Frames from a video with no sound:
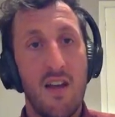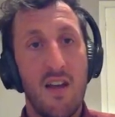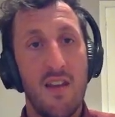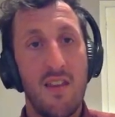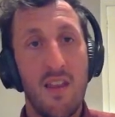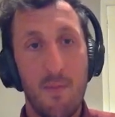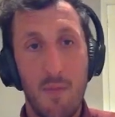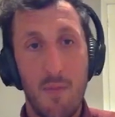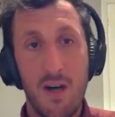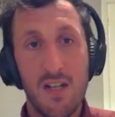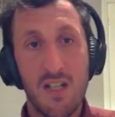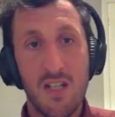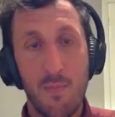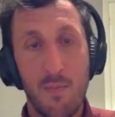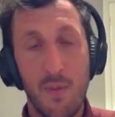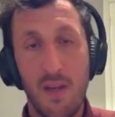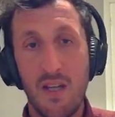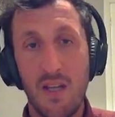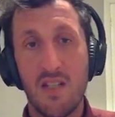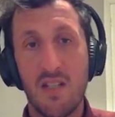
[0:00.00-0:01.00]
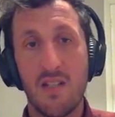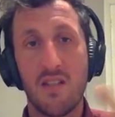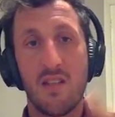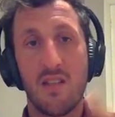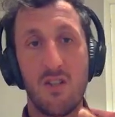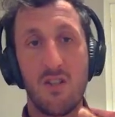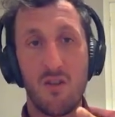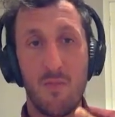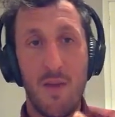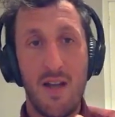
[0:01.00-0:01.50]
The masterpiece, the
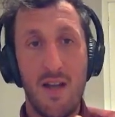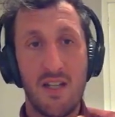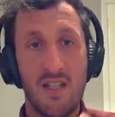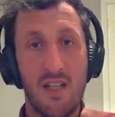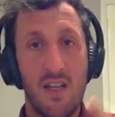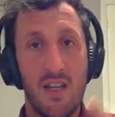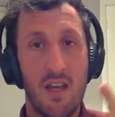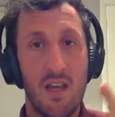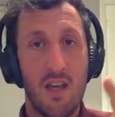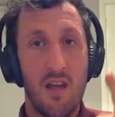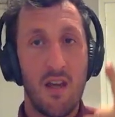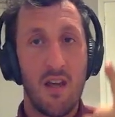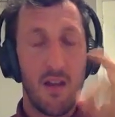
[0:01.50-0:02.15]
dramatic